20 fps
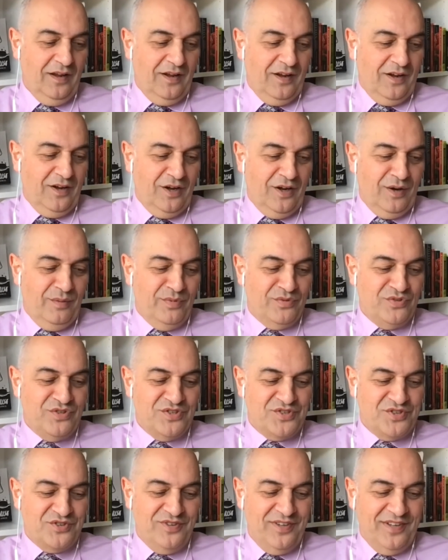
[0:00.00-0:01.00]
I'm
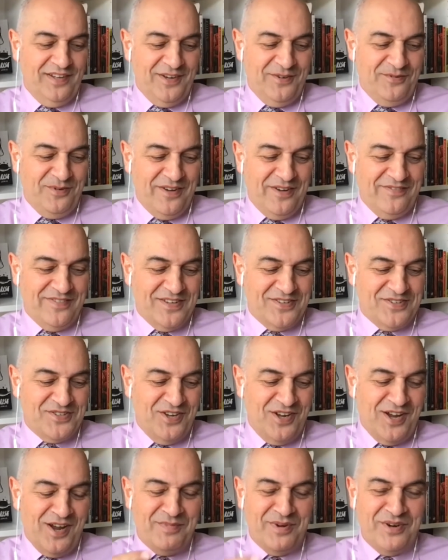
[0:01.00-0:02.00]
just really aware of the
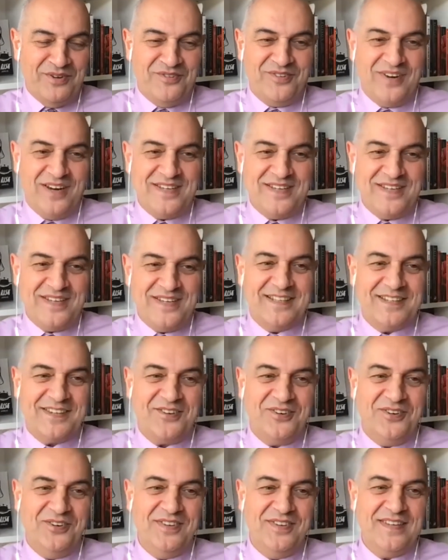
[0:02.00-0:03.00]
time and racing
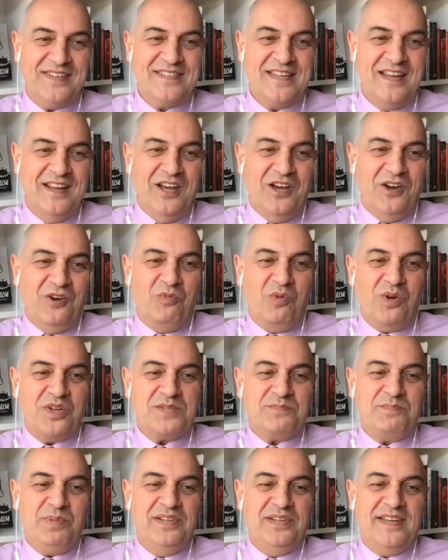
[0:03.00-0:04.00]
through this. What's
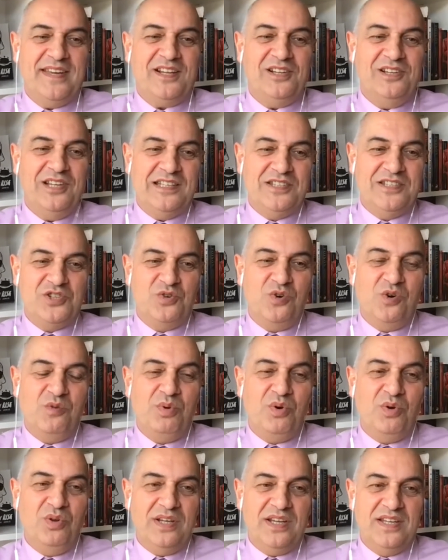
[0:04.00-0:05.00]
politically
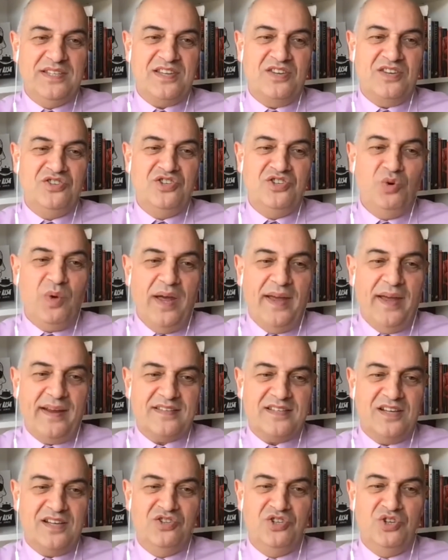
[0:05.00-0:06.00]
doable is a new
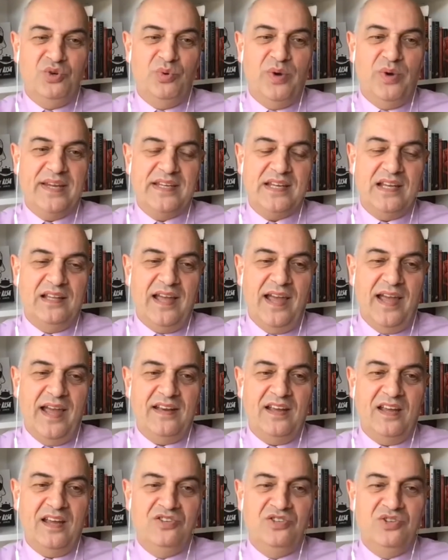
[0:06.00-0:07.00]
act, a new
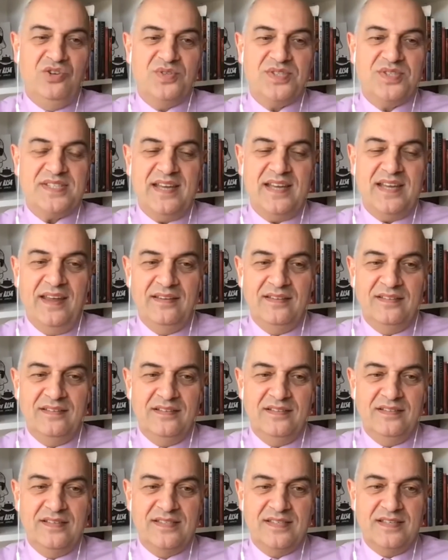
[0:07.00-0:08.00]
regulator, new
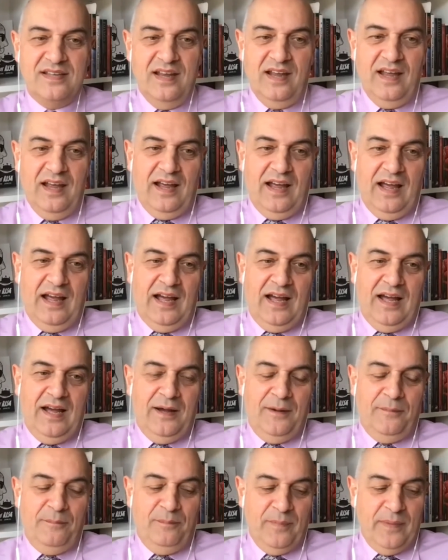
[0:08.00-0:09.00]
standards,
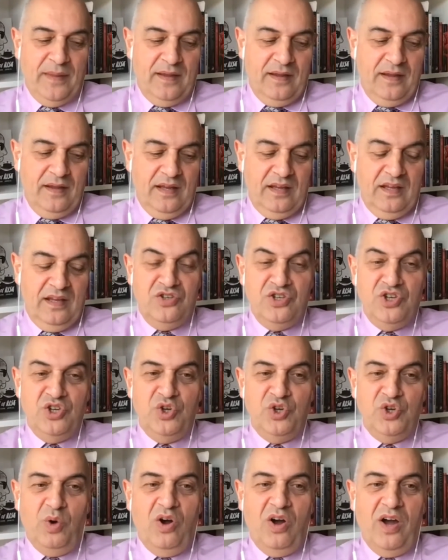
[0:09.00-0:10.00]

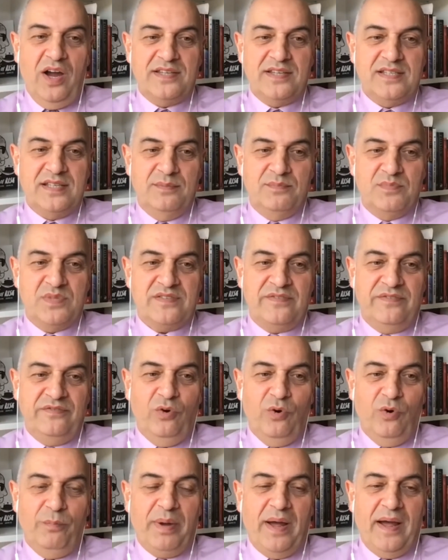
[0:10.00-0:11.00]
new items
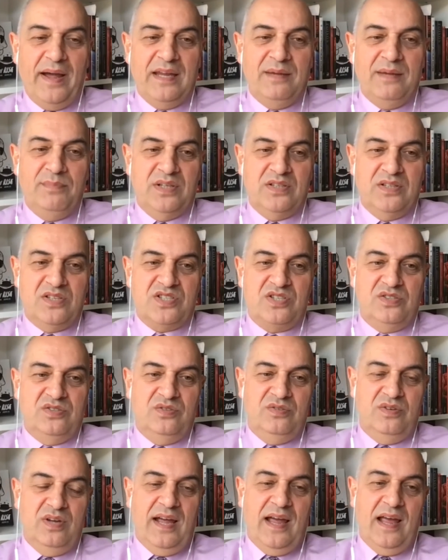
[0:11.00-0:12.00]
for payment
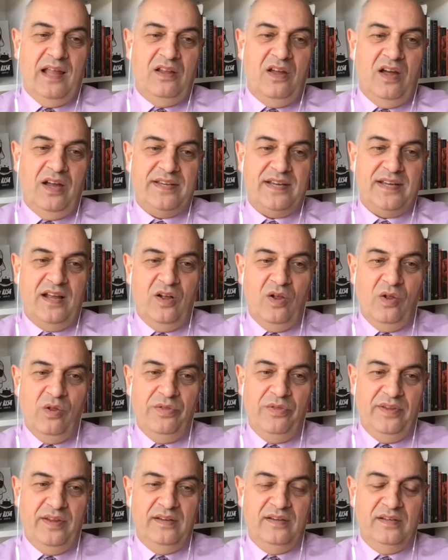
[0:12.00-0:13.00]
to allied health
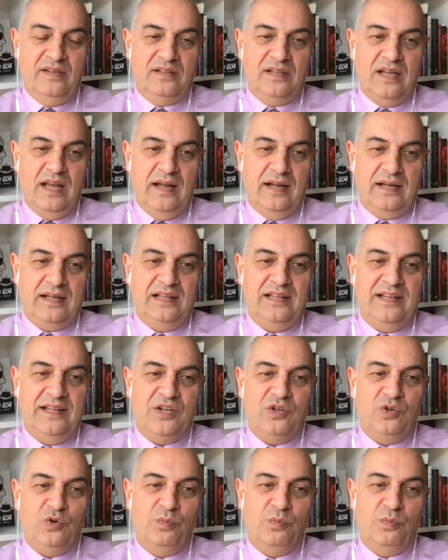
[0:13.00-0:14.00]
and
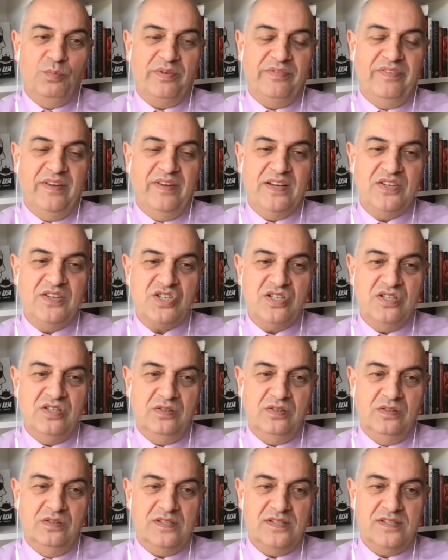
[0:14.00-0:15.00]
clinical
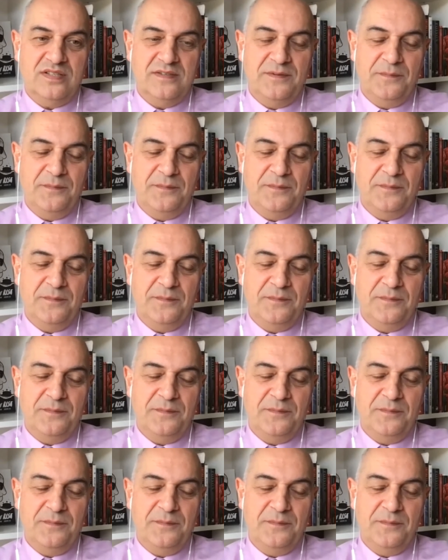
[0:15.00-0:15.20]
professionals.